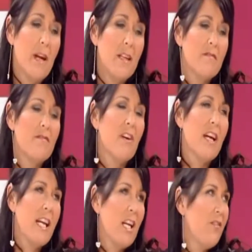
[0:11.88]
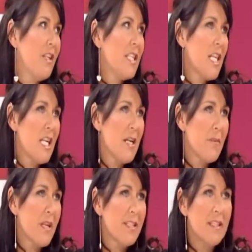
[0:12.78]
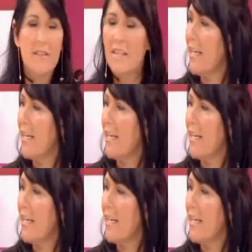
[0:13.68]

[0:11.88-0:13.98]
We had a really lovely time because it's